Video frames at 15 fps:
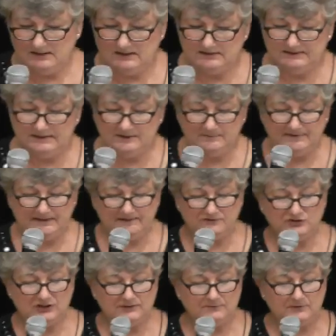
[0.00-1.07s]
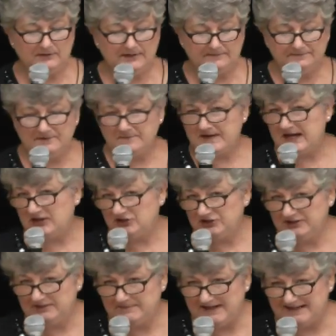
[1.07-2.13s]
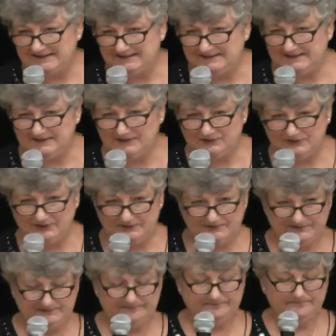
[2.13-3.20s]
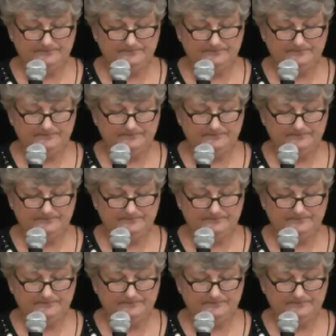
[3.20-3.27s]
A little bit of general information about seizures.